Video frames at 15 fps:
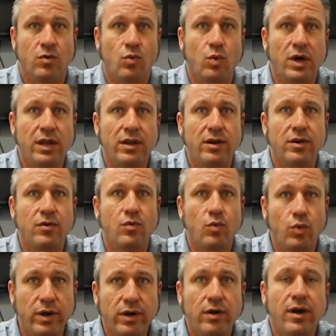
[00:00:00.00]
What
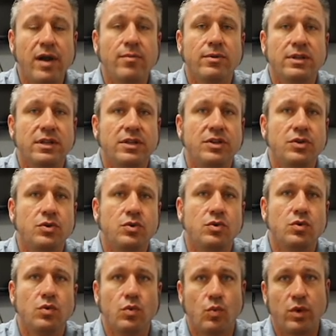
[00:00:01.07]
we're able to
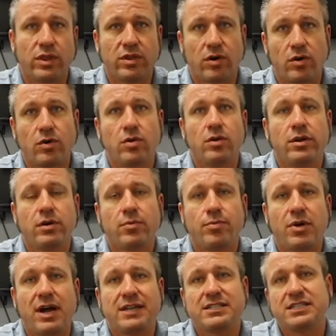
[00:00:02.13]
do with our earlier
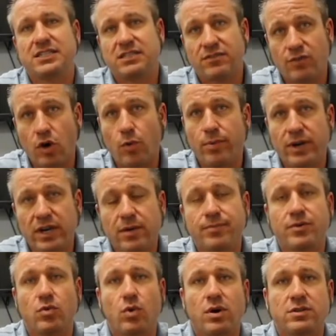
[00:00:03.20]
process of opening up
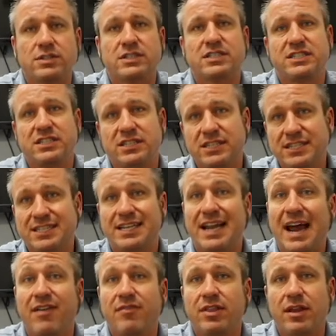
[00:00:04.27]
your walls and ceilings and
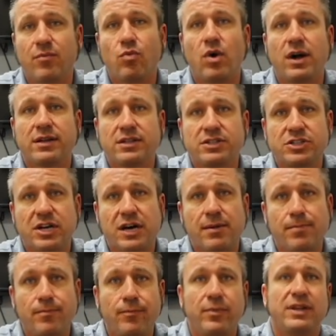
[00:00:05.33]
having them walk the
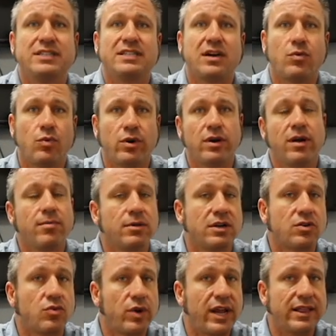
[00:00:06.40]
job is that we're able to
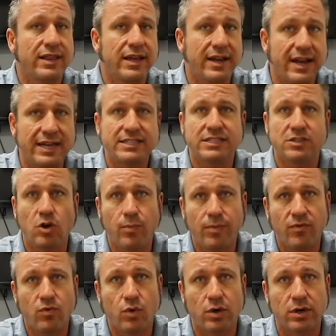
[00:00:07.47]
create that nice scope
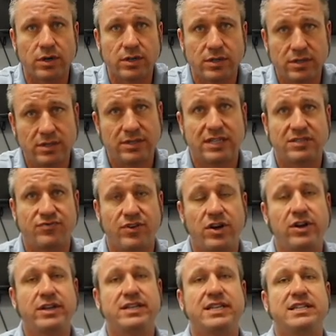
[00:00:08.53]
of work that's
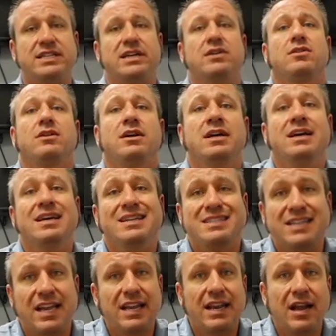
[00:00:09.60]
very detailed,
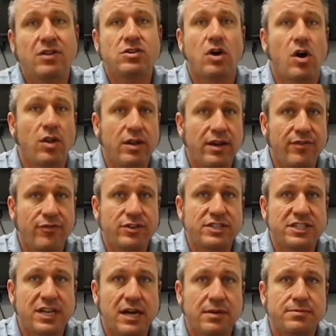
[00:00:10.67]
send it out to all the different
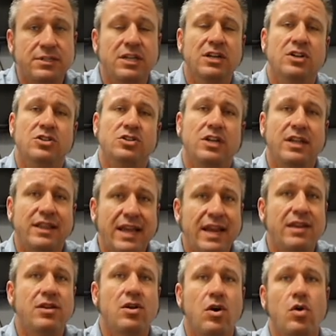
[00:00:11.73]
subs so that they
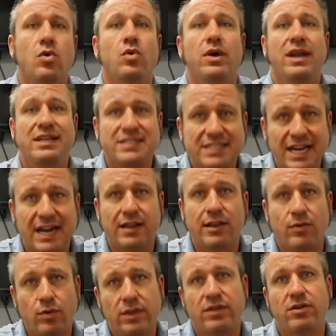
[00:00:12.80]
know
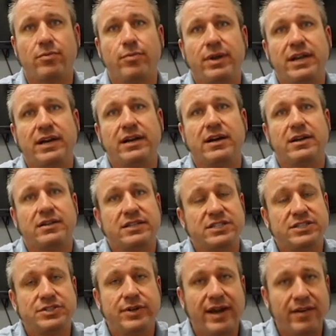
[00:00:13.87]
exactly what they're bidding on.
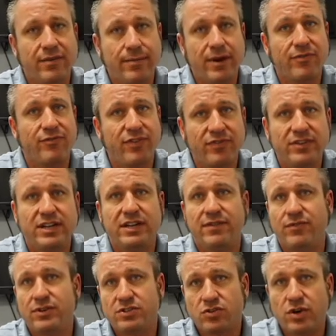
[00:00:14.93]
Because you have about 50
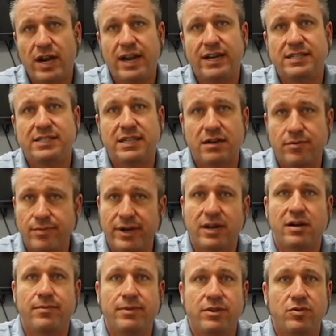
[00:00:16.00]
different trades that are
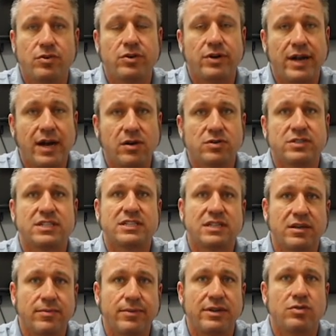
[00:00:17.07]
coming through your house that's
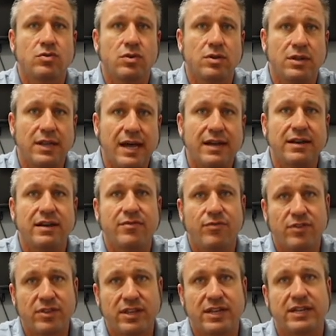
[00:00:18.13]
going to be doing a lot of
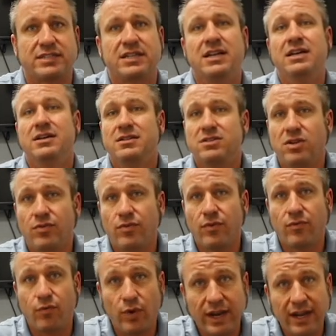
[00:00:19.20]
different things. So
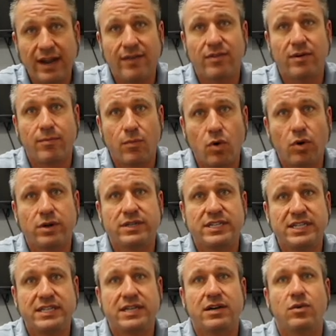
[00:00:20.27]
if we can have, the more
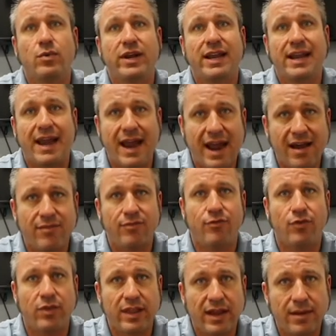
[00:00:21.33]
detail we can have
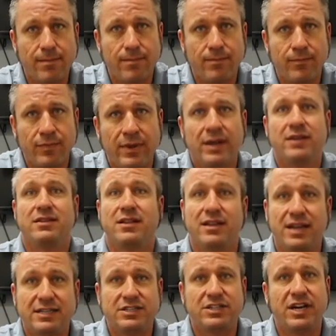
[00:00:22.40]
for them, the
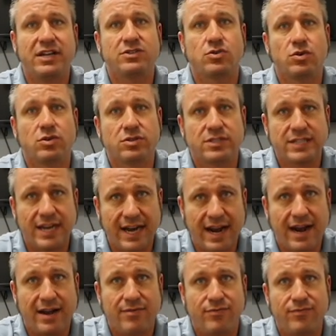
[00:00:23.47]
less change orders they
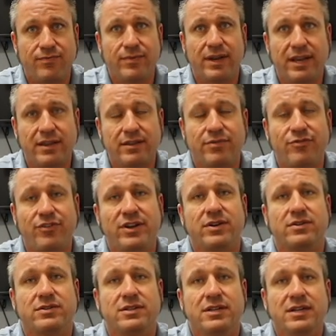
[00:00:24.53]
have in the
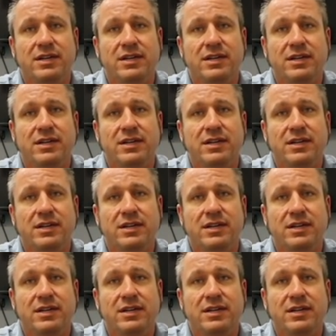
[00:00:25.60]
field.